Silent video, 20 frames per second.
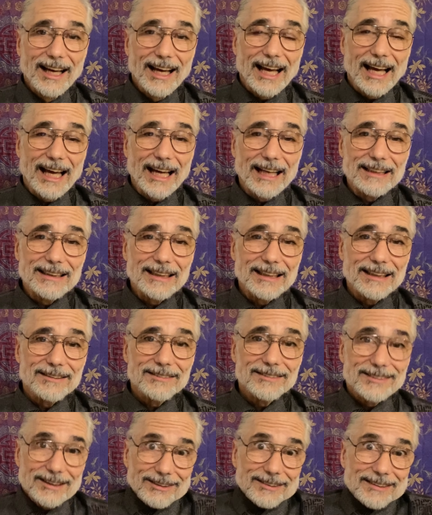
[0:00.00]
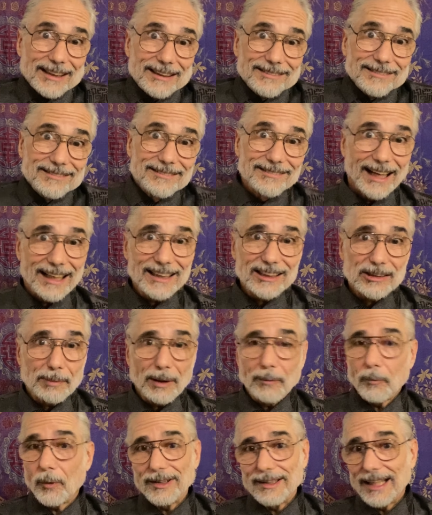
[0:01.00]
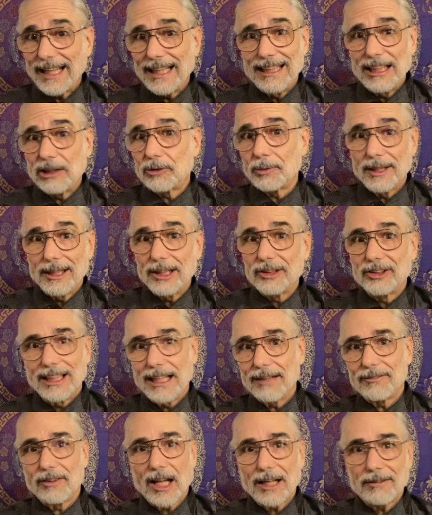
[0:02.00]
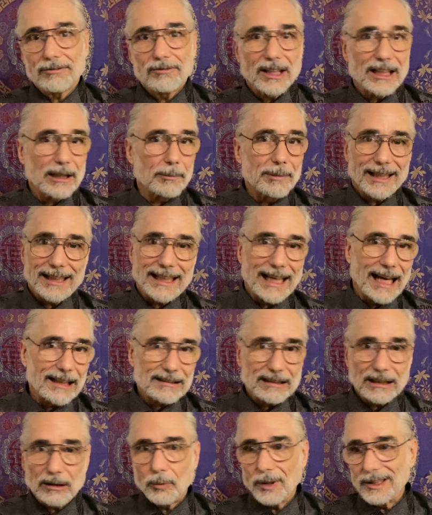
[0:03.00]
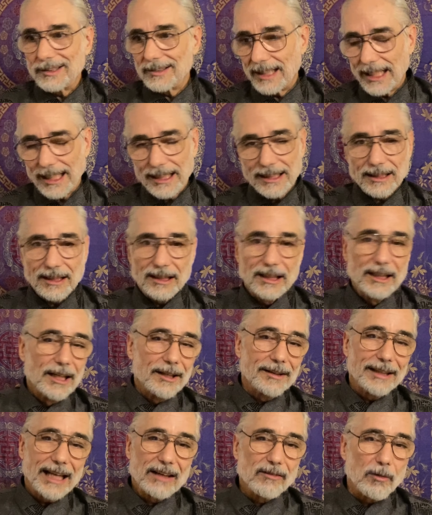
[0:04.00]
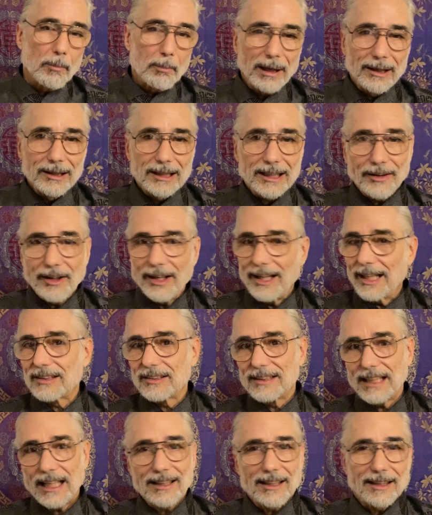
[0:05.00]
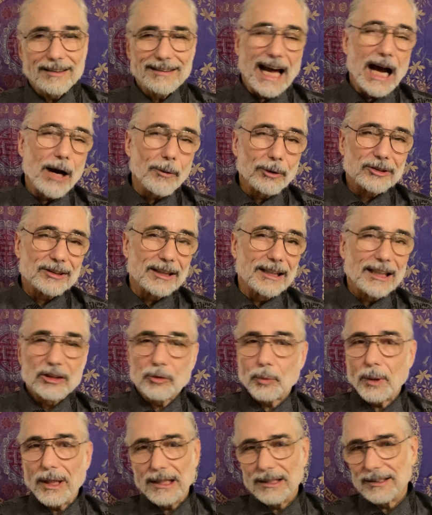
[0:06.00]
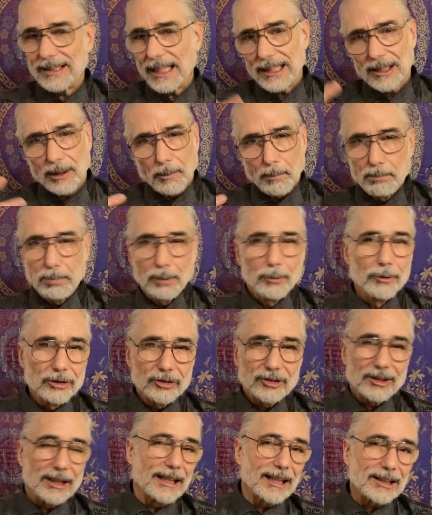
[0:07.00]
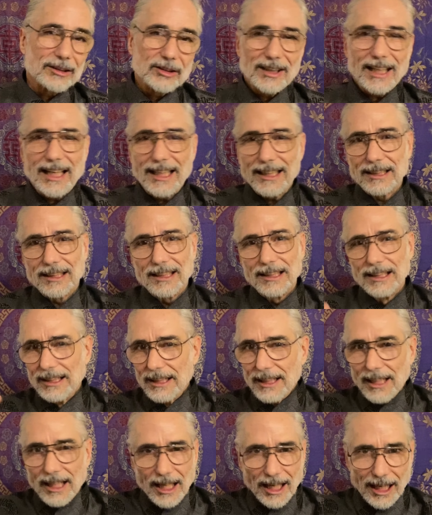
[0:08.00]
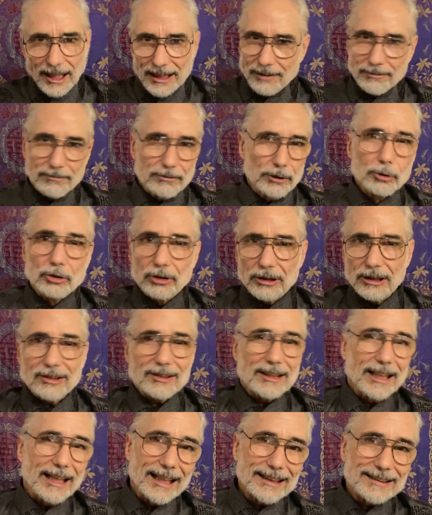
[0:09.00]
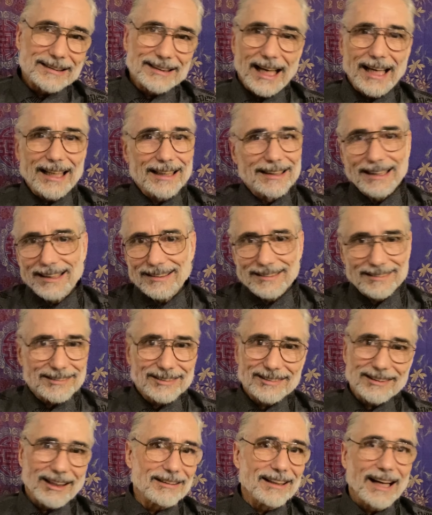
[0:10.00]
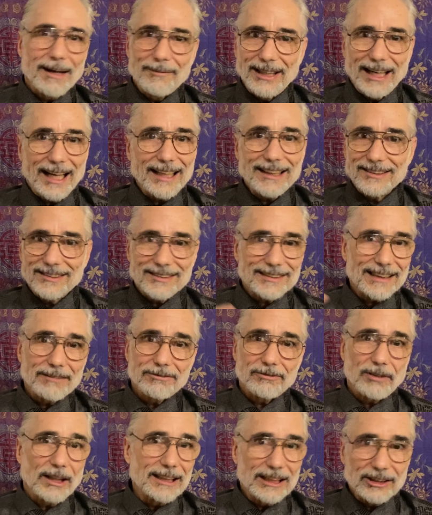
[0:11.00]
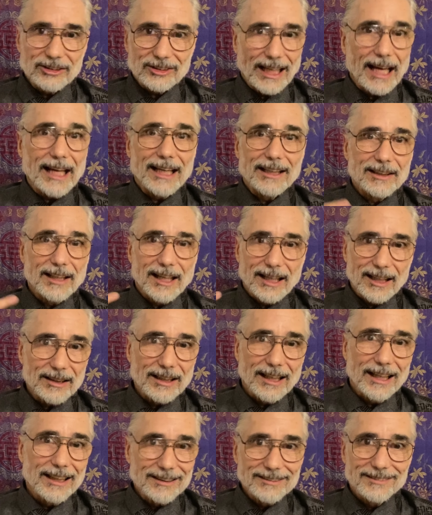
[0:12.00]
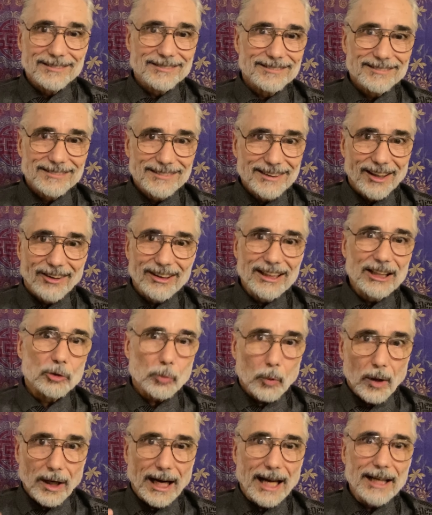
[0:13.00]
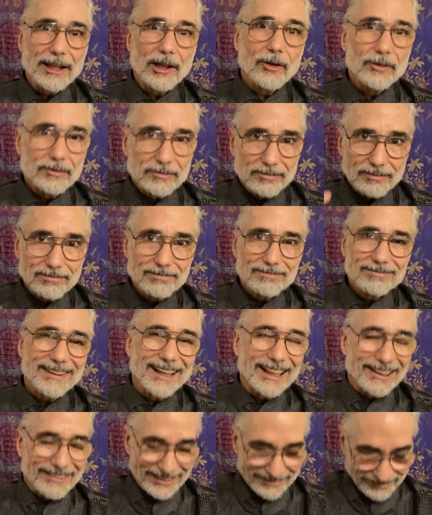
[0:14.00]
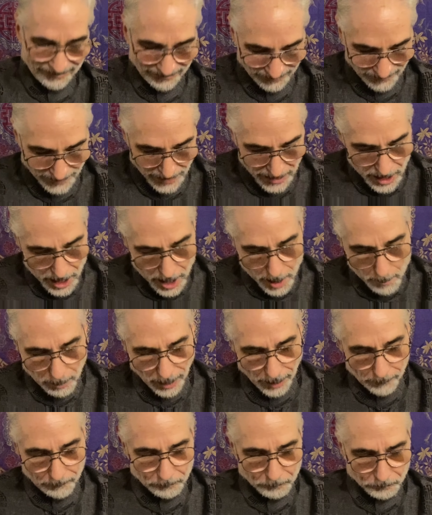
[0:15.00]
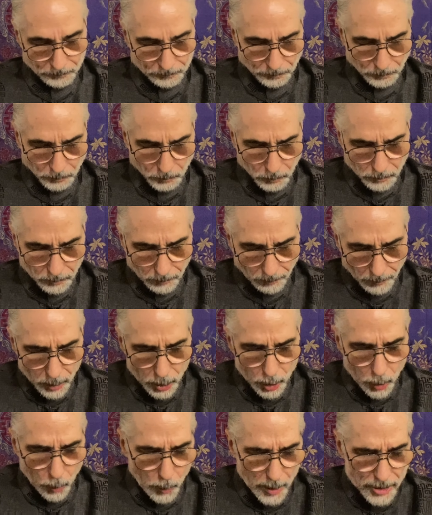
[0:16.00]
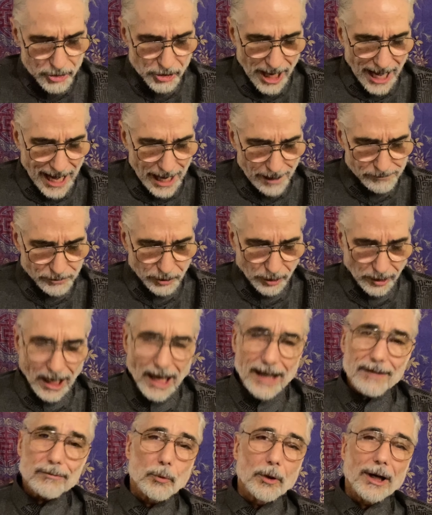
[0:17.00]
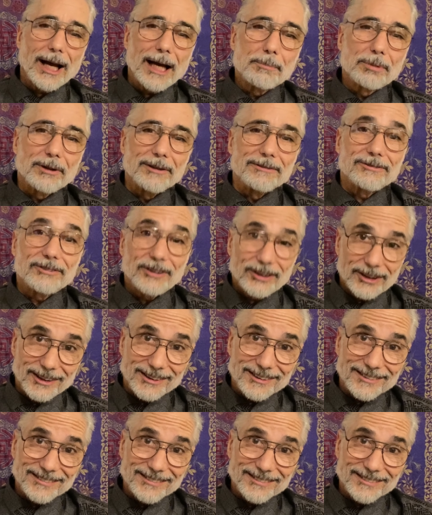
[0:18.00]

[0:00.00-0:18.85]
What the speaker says: And seriously, I could spend one day in each religion, have a lot of fun. I could be a Catholic one day, and a Native American the next day, and a Taoist the next way, a day, and a Buddhist the next day, and a Confucianist the next day, and then start. I mean, I could just have fun each day, and each one I know anyway. But which afterlife would I prefer?